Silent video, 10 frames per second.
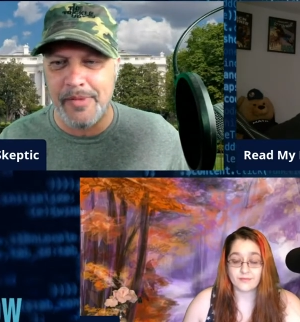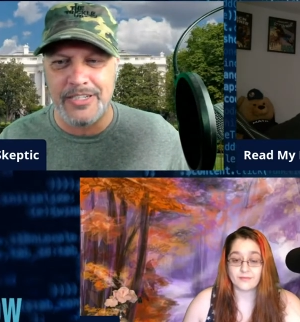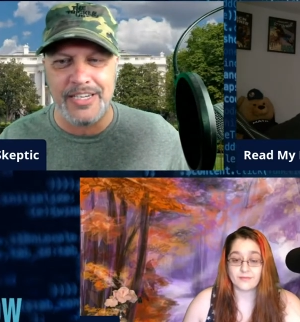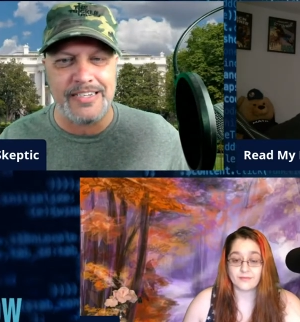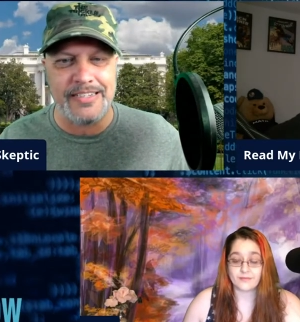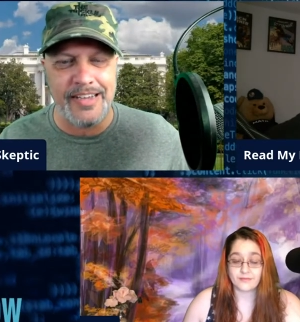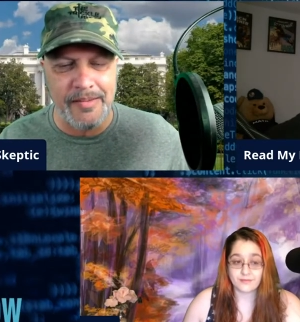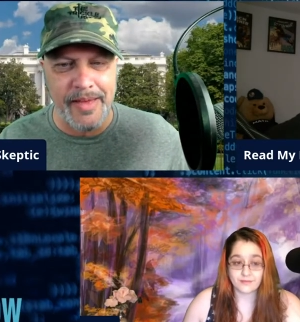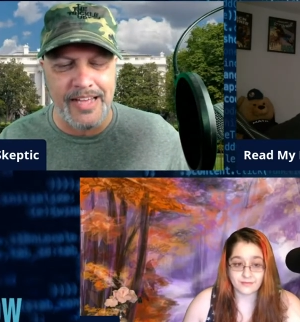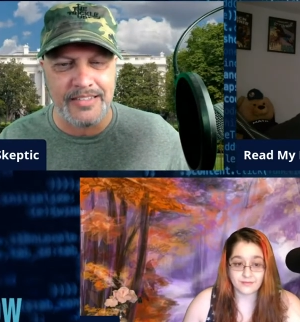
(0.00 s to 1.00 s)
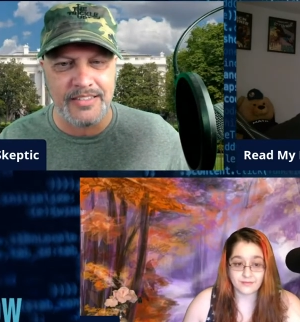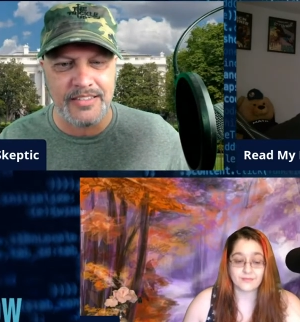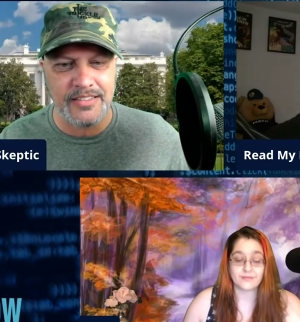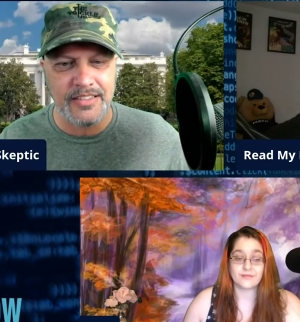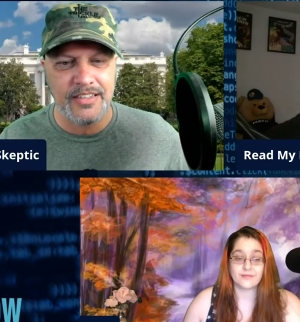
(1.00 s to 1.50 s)
Speaker 1: like a bunch of
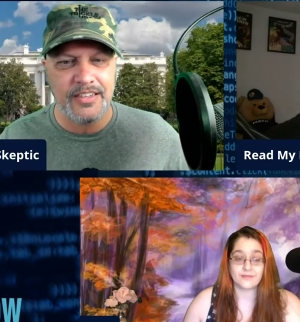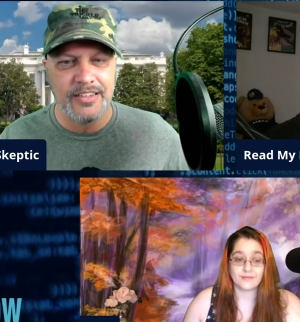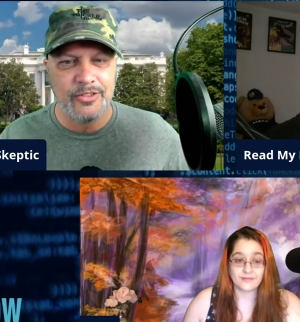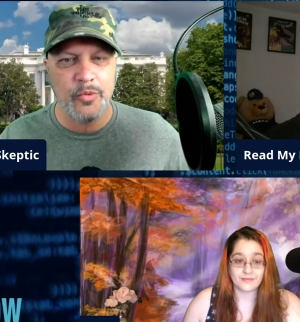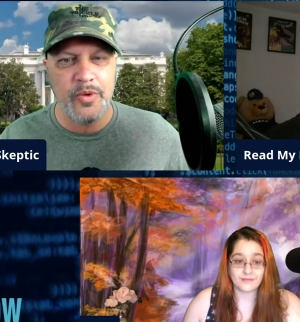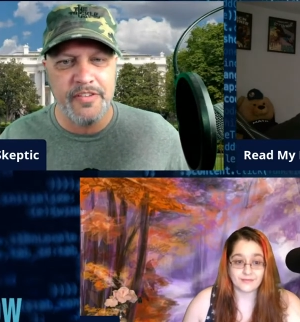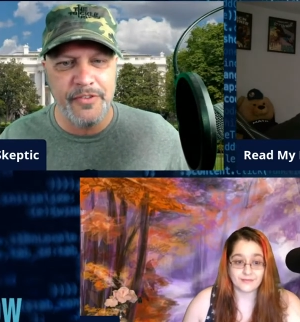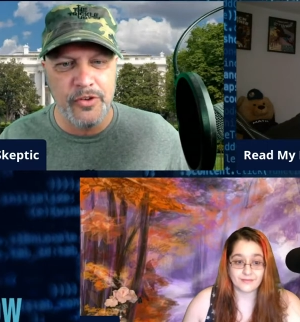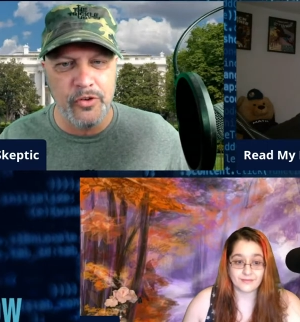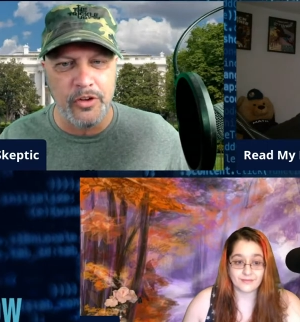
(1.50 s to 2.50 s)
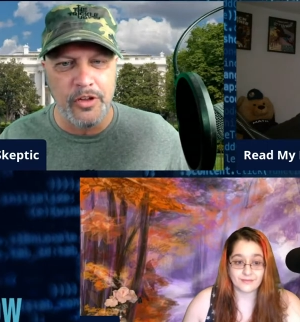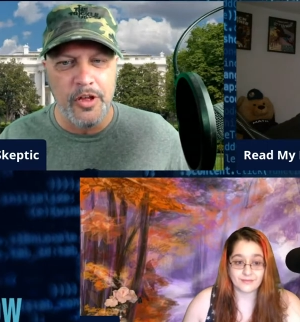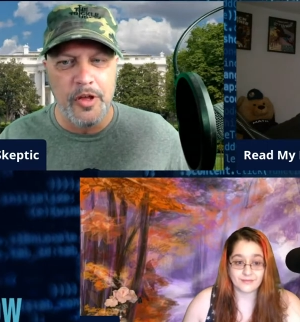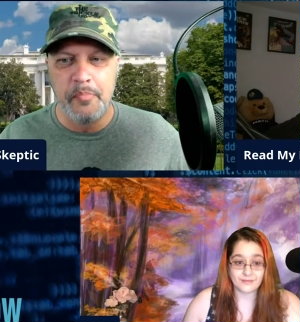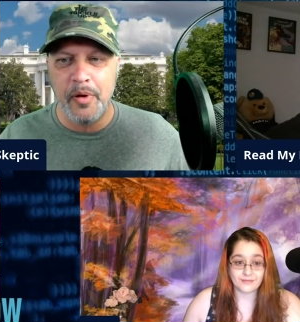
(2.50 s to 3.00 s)
dumbasses to
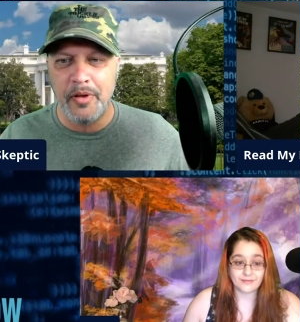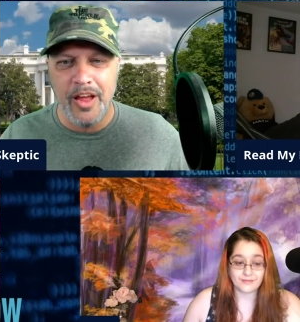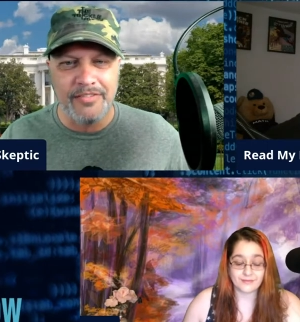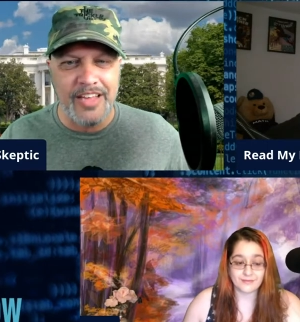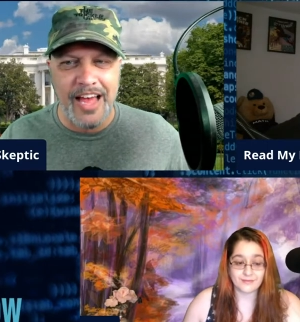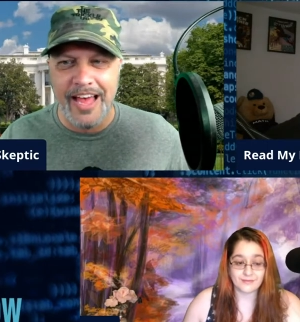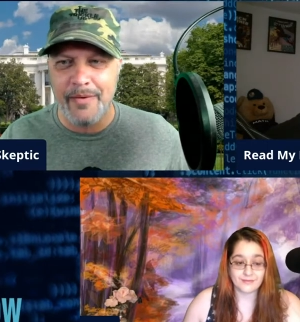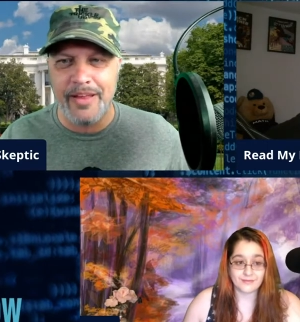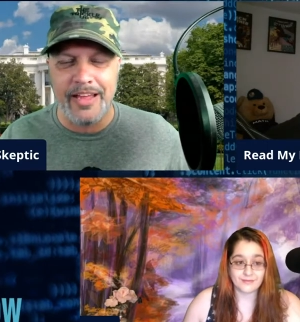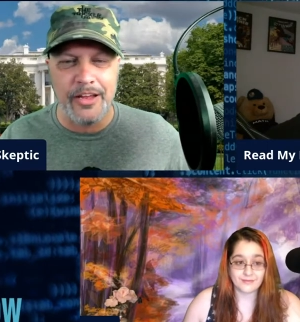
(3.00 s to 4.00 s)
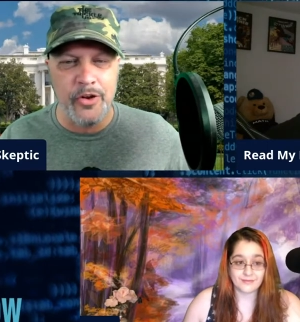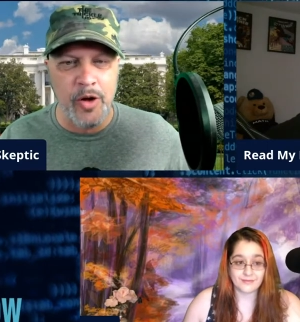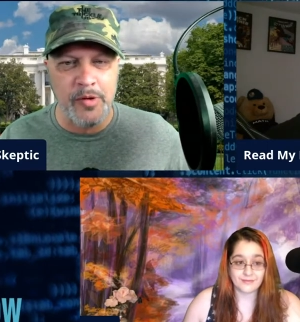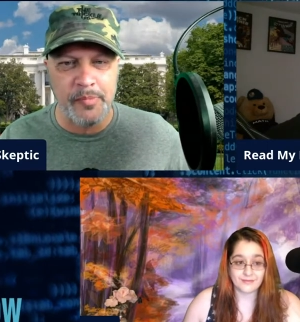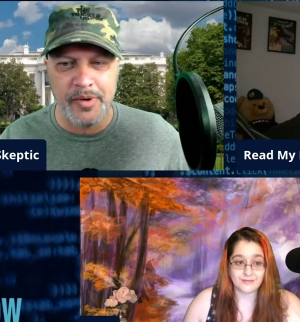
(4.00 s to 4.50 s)
refuel. Mm-hmm. Pull off the highway like a
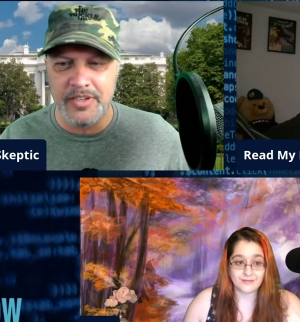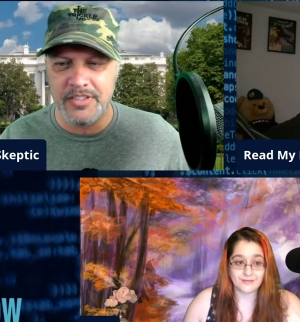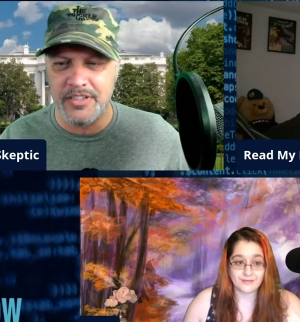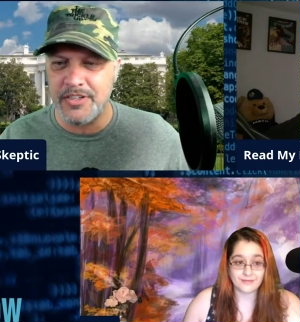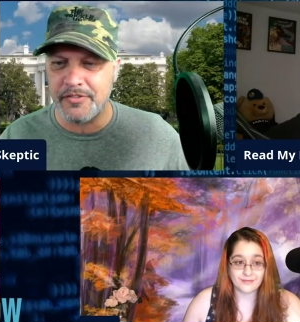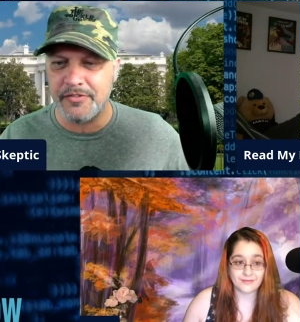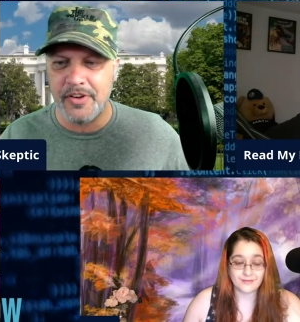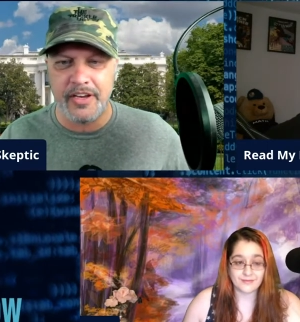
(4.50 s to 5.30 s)
normal person, you